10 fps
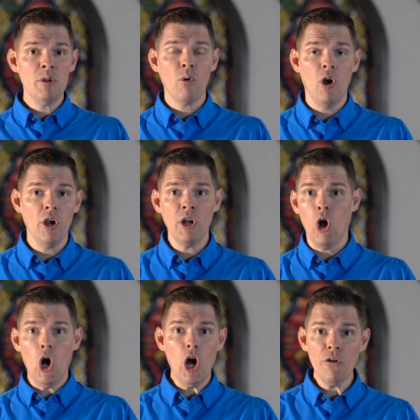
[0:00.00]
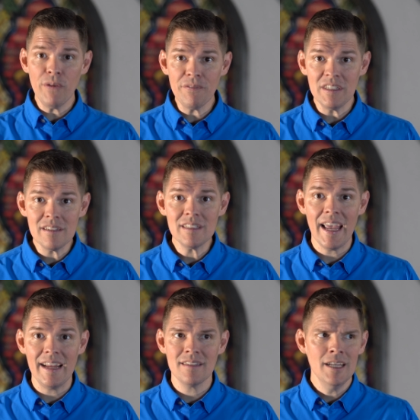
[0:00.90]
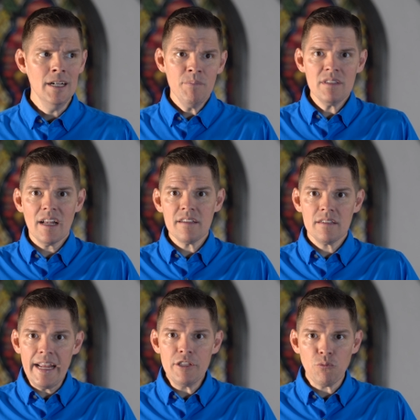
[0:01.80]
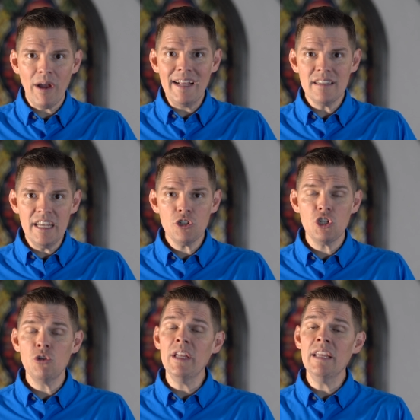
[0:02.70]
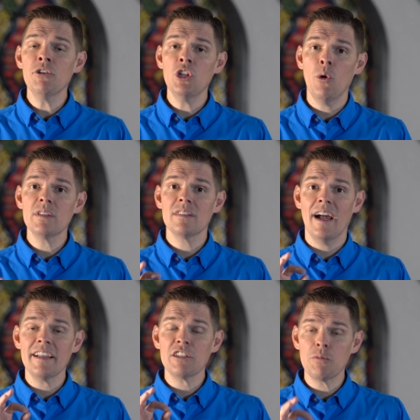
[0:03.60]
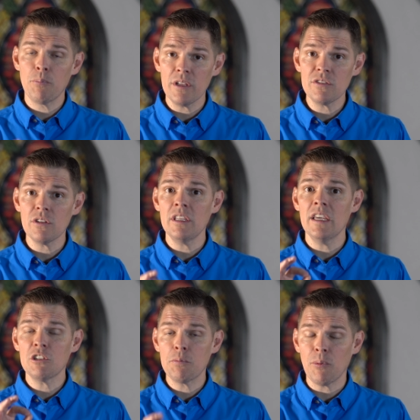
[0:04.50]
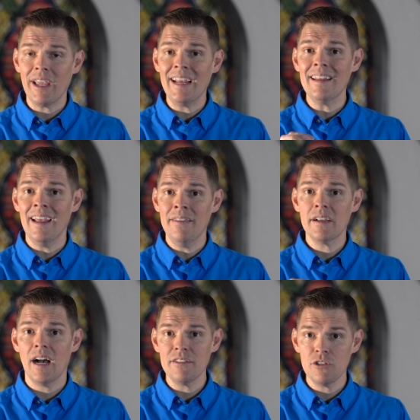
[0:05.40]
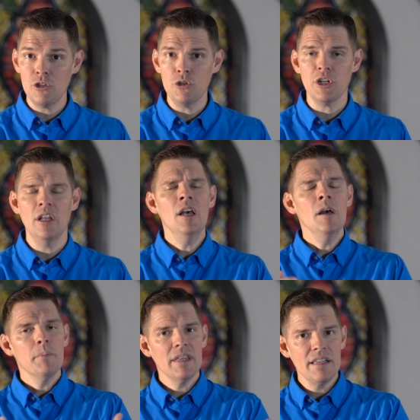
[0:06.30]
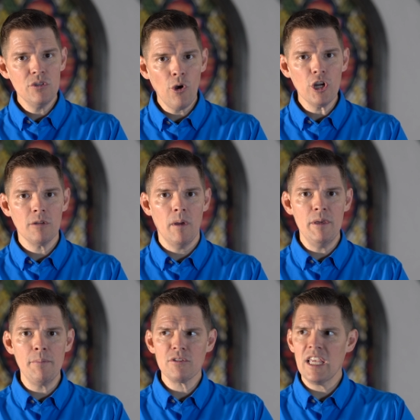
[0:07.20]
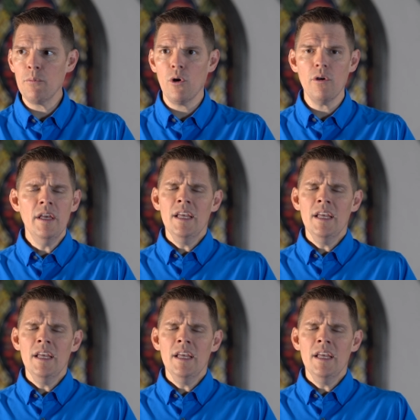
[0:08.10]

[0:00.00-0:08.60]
to be wrong in all 50 states. It's not a states' rights issue, even though it's not explicitly explained in the Constitution. But that's the argument. People say, well,